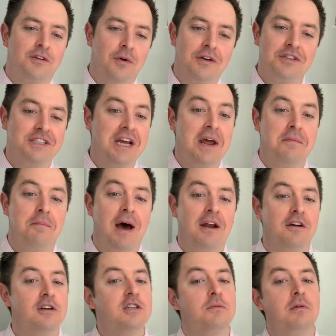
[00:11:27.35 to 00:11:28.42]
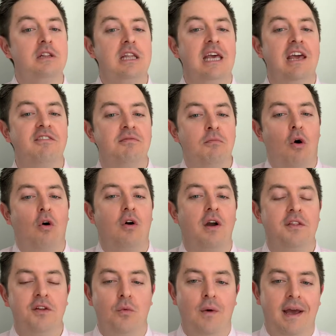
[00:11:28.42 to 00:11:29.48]
to understand better, to believe more
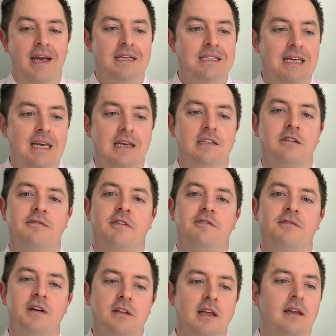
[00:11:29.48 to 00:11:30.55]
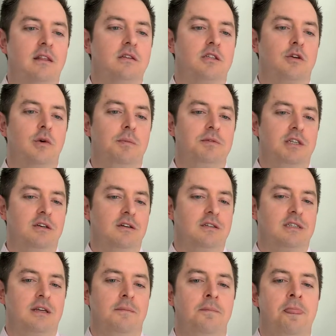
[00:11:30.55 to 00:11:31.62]
in the ways he is fulfilling the
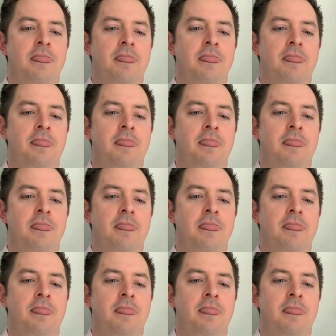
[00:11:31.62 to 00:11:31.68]
scriptures,